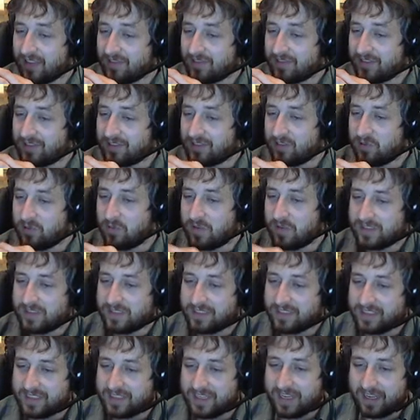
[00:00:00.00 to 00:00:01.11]
that you want
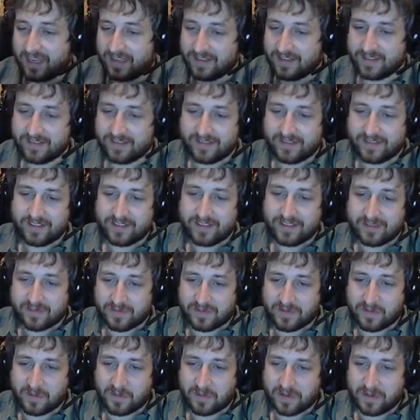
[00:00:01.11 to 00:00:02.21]
to say
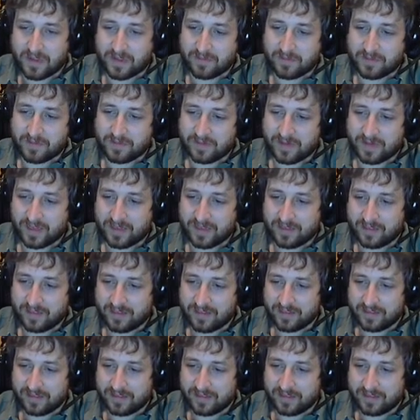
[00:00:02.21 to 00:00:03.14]
before we come to an end here?